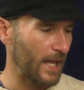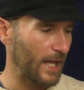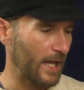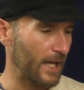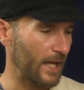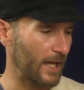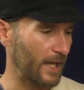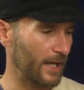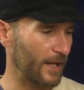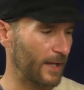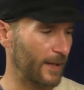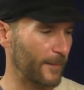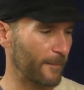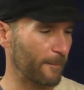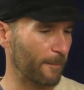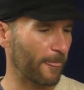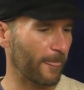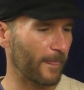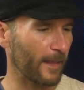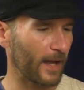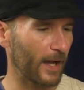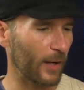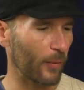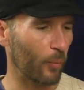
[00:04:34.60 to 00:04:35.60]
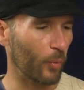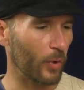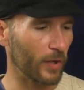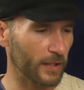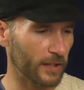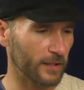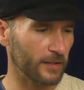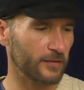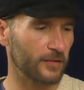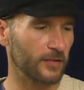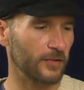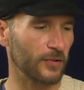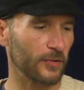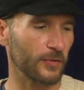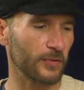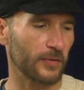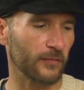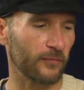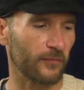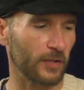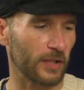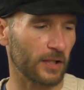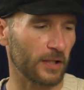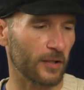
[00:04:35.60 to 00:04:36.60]
Uh, I wanted to do
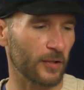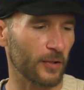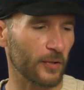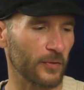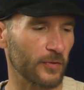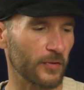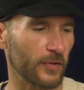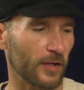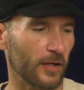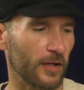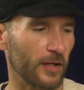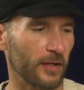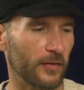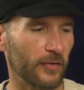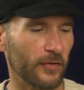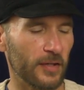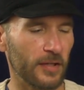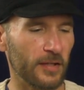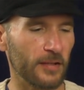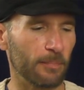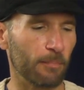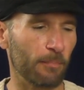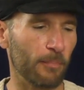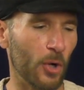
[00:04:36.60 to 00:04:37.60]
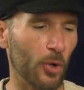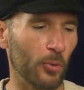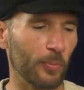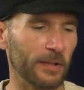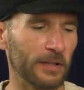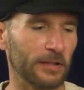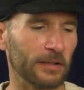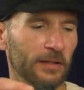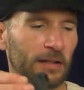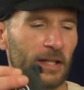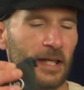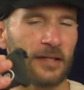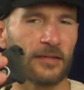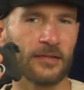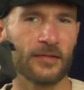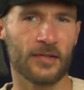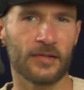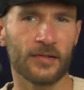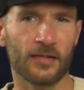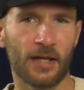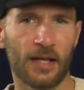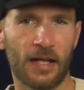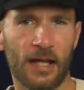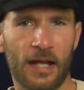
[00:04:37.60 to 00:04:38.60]
some videos on these moment
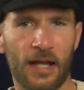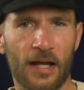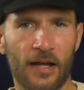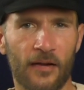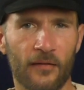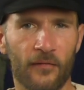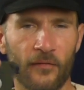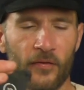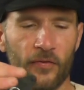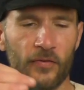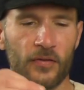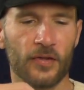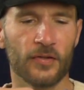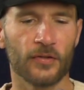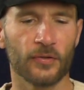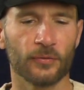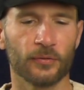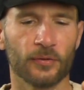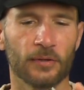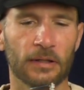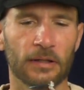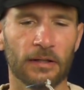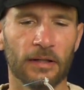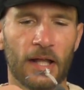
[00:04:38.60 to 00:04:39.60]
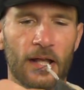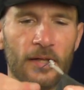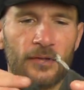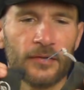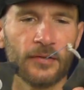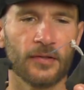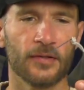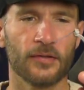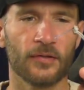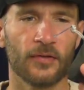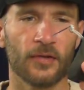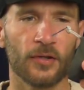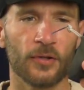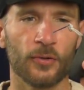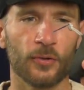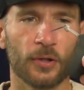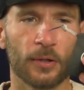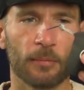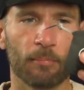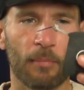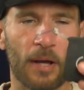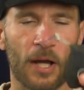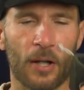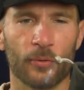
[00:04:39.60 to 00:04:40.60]
lenses I have. These are little lenses that you
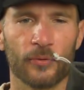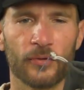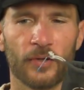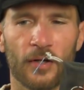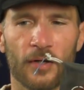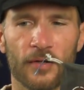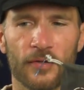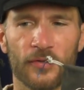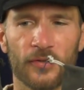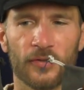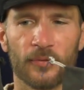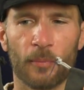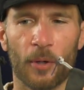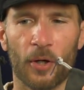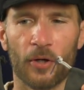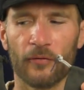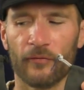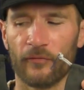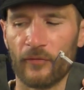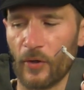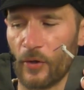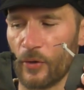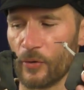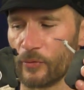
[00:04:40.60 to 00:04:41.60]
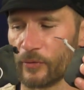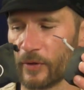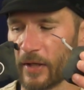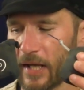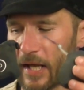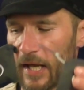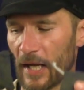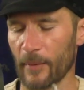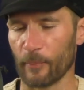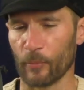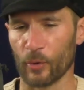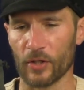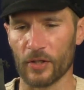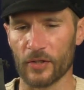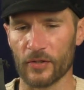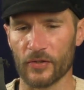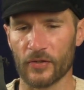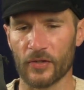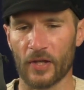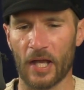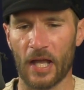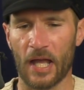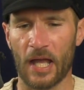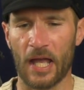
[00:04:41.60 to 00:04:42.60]
can mount on smartphone
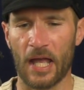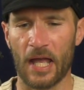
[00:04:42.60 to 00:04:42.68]
cameras.